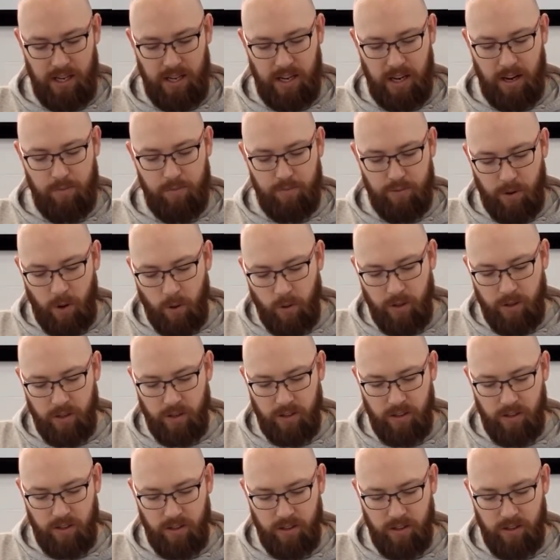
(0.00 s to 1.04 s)
and broken
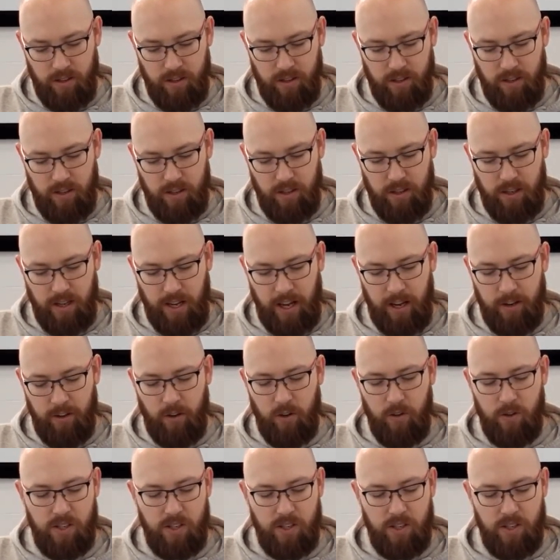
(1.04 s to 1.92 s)
and who